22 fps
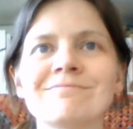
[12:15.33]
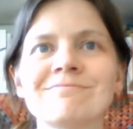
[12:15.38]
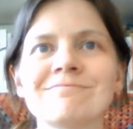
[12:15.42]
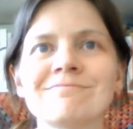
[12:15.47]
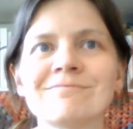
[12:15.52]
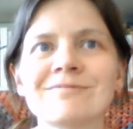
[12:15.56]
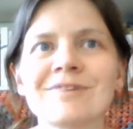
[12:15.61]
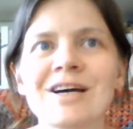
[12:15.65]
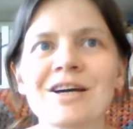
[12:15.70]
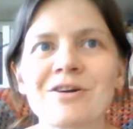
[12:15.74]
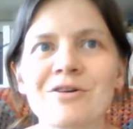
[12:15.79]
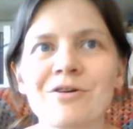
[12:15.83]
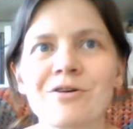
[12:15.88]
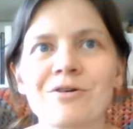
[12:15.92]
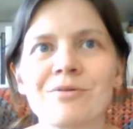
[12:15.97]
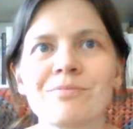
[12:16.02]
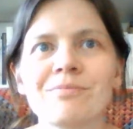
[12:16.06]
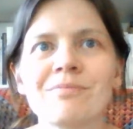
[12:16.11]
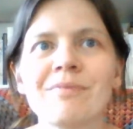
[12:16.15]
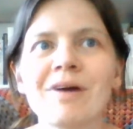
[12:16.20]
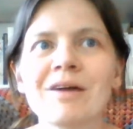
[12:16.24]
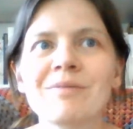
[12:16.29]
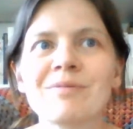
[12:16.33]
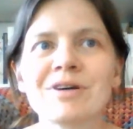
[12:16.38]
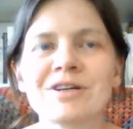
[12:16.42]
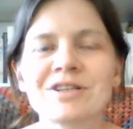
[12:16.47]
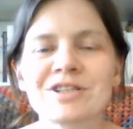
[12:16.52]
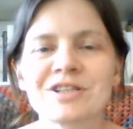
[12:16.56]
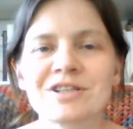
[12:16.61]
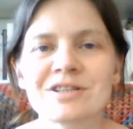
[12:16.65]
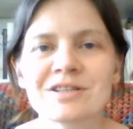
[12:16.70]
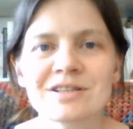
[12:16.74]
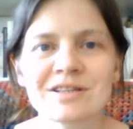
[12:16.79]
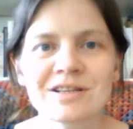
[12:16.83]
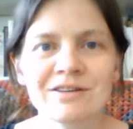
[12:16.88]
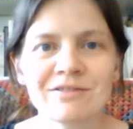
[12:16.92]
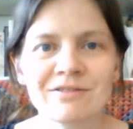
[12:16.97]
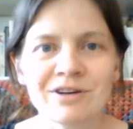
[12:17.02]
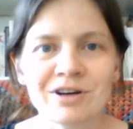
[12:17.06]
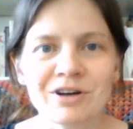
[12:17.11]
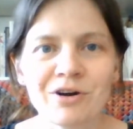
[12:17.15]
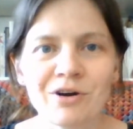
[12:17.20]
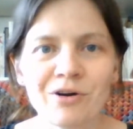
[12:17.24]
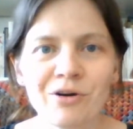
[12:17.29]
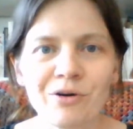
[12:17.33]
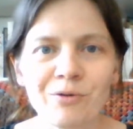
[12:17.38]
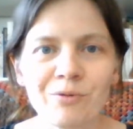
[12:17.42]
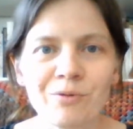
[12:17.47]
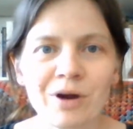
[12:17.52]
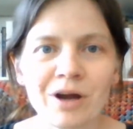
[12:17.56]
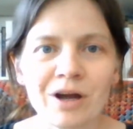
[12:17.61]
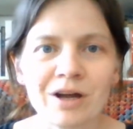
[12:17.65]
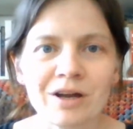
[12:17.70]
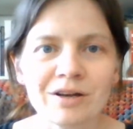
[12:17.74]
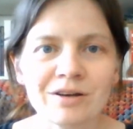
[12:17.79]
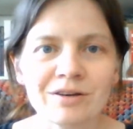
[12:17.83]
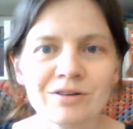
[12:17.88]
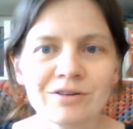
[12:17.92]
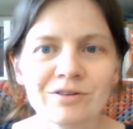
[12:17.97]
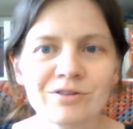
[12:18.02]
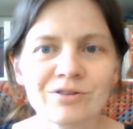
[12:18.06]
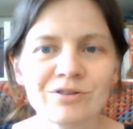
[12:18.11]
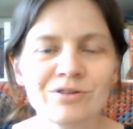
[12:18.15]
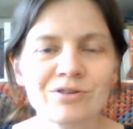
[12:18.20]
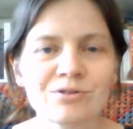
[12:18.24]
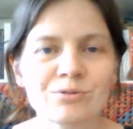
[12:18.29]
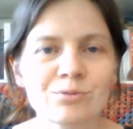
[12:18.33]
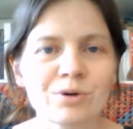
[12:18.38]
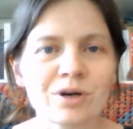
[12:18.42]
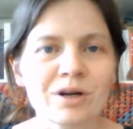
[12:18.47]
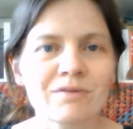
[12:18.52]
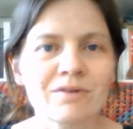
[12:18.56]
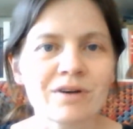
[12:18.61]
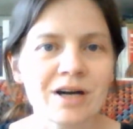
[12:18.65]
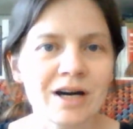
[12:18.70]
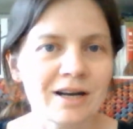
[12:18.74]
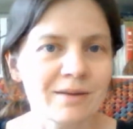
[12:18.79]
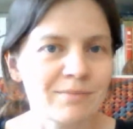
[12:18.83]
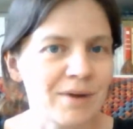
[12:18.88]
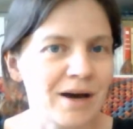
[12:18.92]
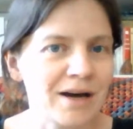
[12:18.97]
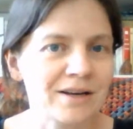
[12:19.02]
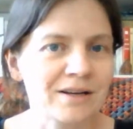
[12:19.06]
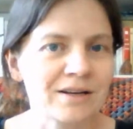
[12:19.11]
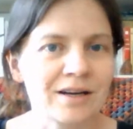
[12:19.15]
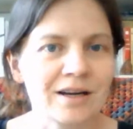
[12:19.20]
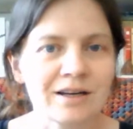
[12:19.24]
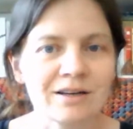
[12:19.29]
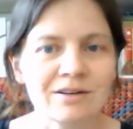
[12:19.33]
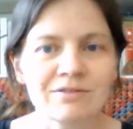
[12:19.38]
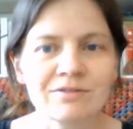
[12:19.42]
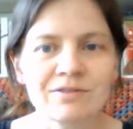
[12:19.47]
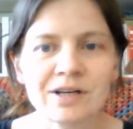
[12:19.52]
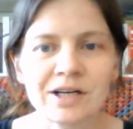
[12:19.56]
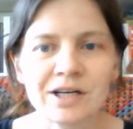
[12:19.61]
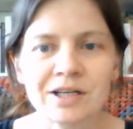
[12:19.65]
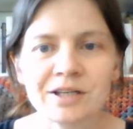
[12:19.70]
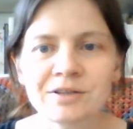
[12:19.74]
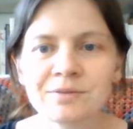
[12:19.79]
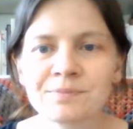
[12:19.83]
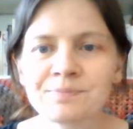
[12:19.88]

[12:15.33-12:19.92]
I don't know, maybe I should just give it a go and use whatever kind of pattern I can find.